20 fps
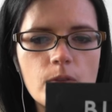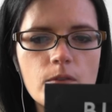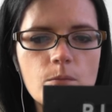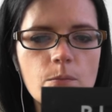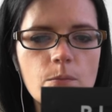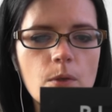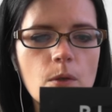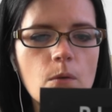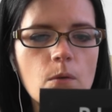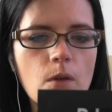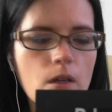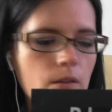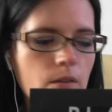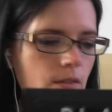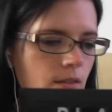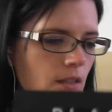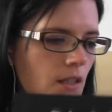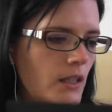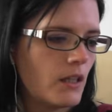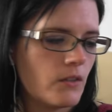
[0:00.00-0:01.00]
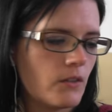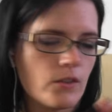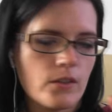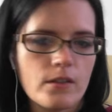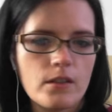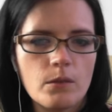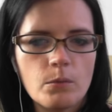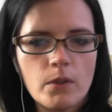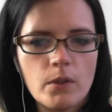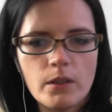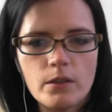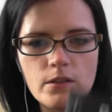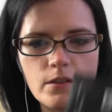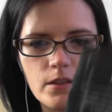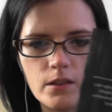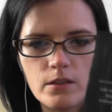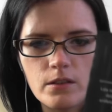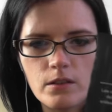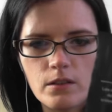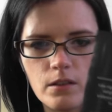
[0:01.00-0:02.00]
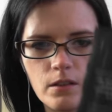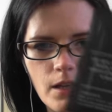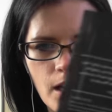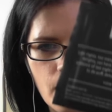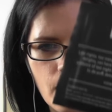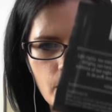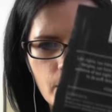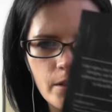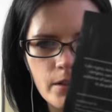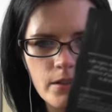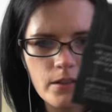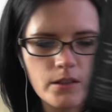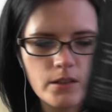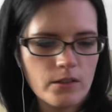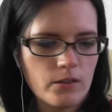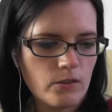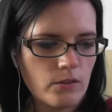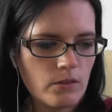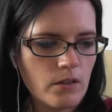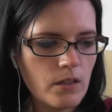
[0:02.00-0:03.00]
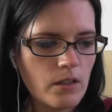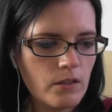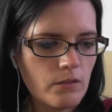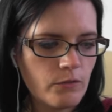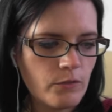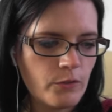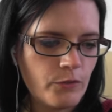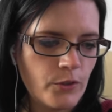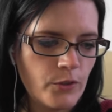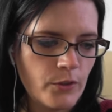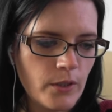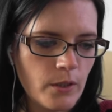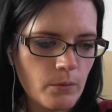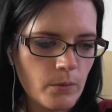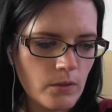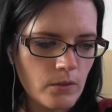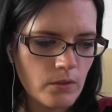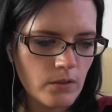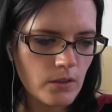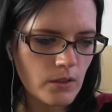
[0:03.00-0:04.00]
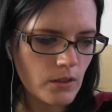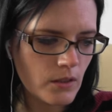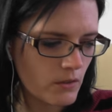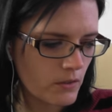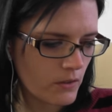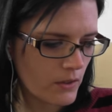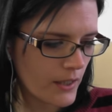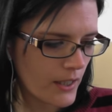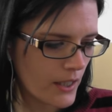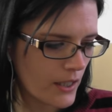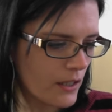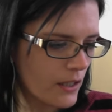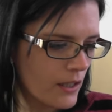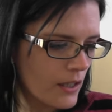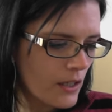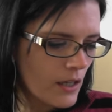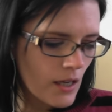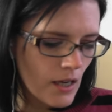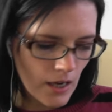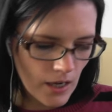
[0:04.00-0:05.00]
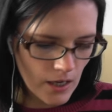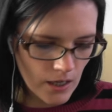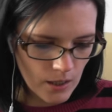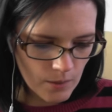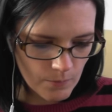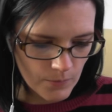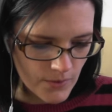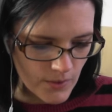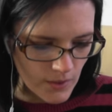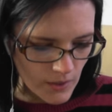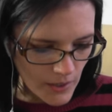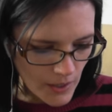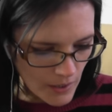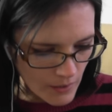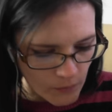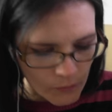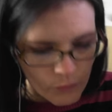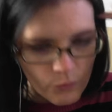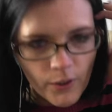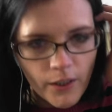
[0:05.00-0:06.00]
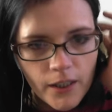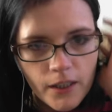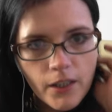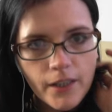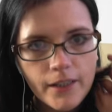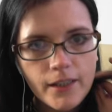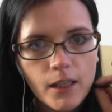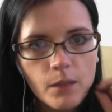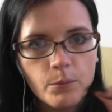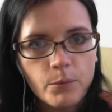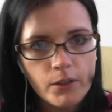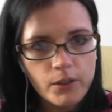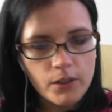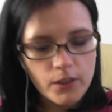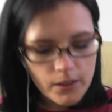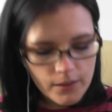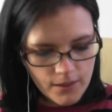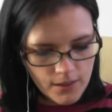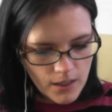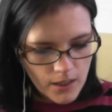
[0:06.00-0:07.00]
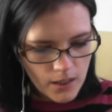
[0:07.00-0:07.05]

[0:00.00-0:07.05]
But I'll see, I'll decide how I decide to kind of review that one on here. So yeah, really like that product.